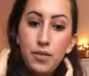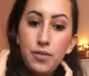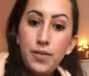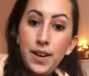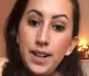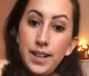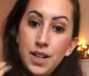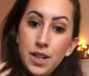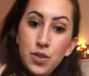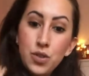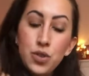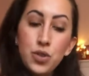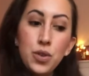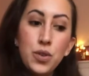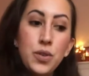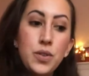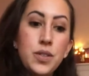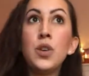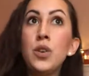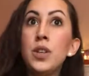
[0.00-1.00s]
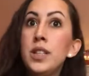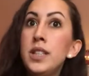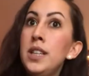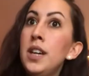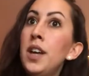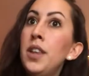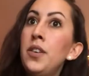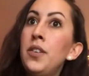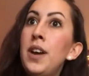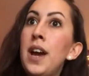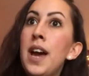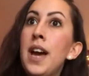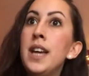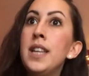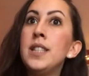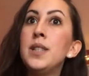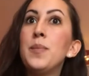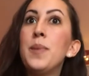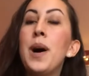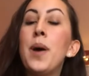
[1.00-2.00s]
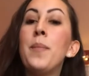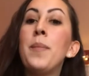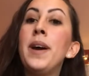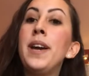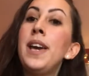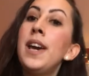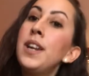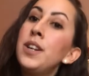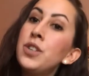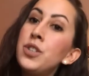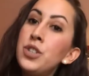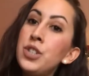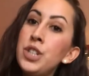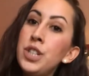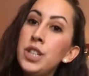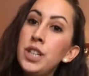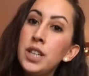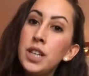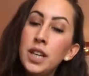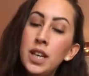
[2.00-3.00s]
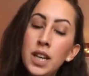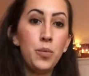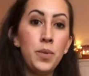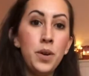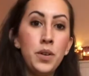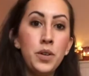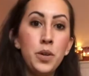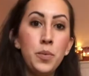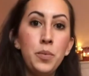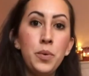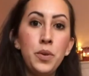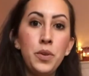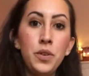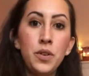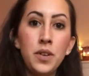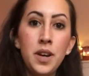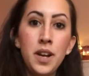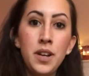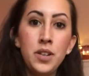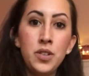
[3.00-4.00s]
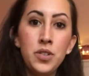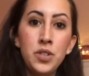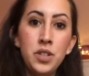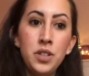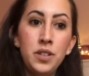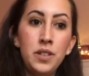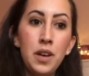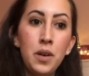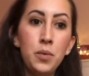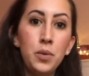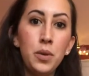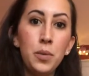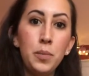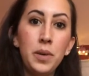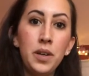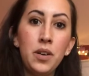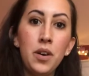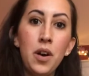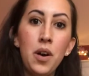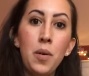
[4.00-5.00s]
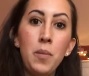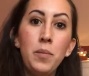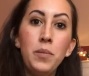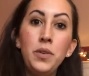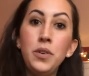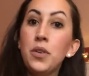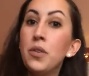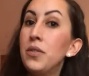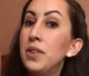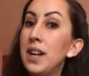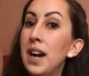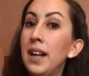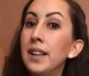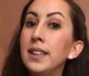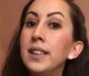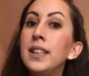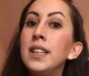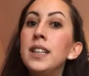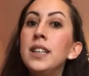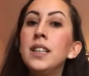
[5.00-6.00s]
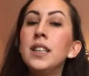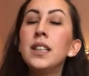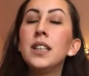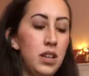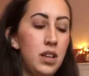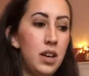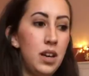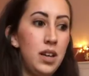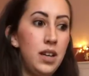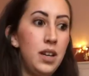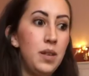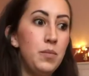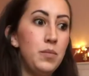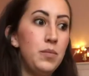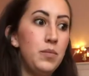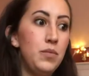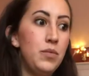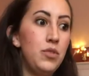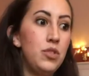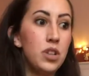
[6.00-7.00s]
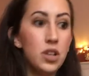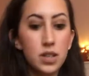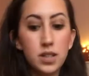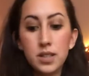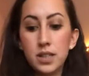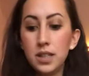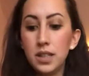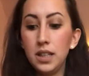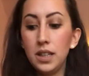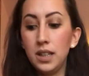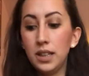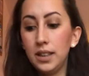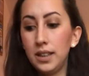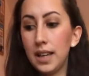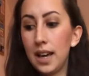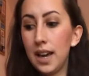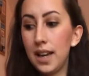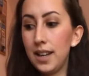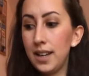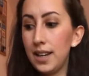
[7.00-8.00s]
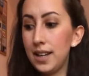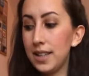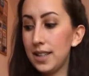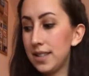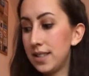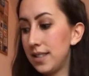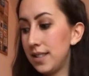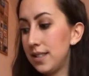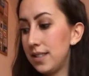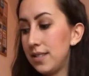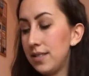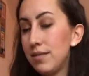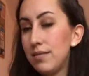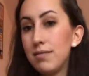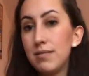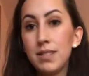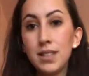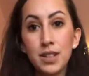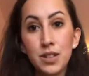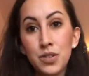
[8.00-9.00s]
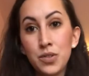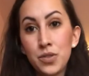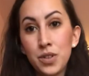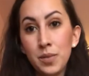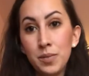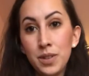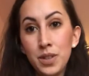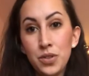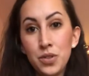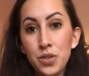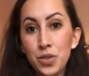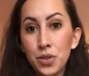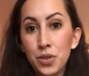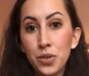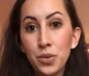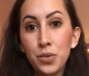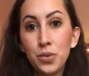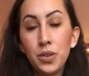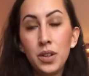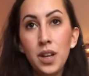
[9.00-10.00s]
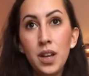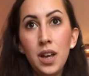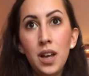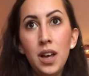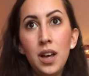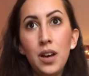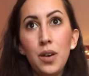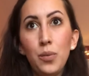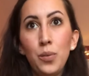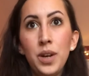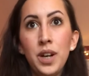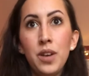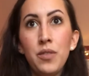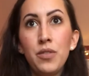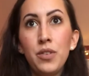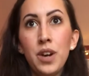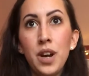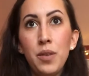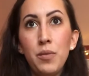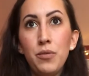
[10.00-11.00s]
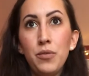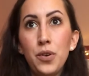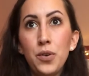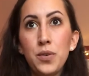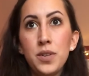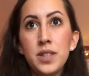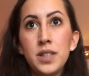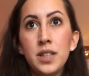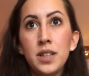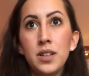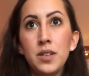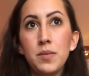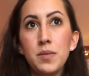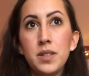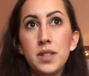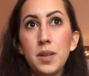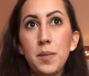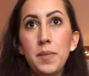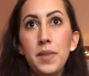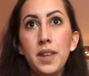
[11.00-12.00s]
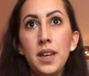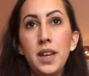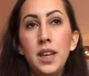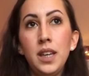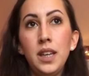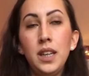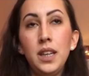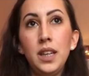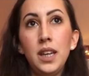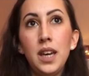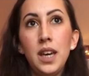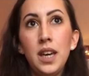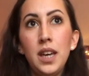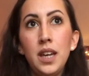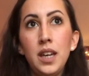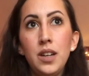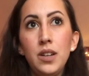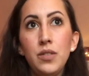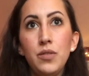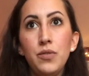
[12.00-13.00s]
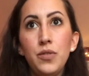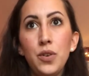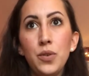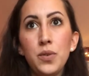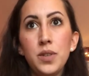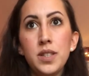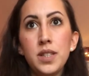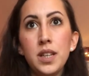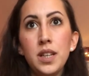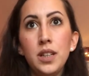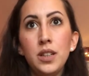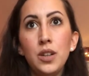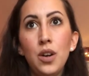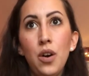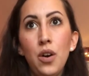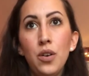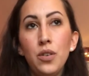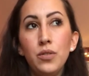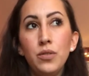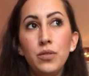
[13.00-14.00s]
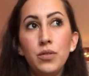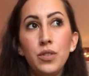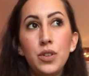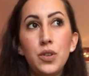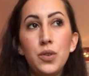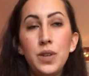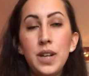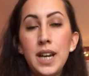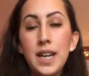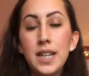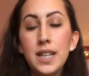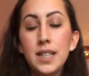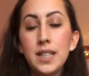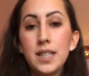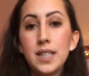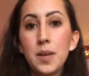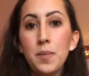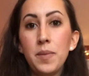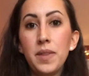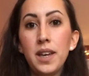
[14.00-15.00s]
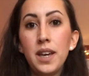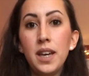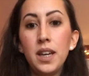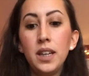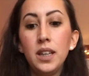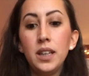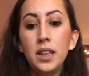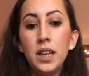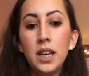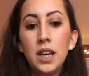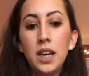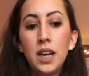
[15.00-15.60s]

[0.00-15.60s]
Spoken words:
financials. On the other hand, about my energy, where you put your energy, that will become your reality. I am just seeing that it's extremely true. Whenever I am focusing on something and focusing on creating something,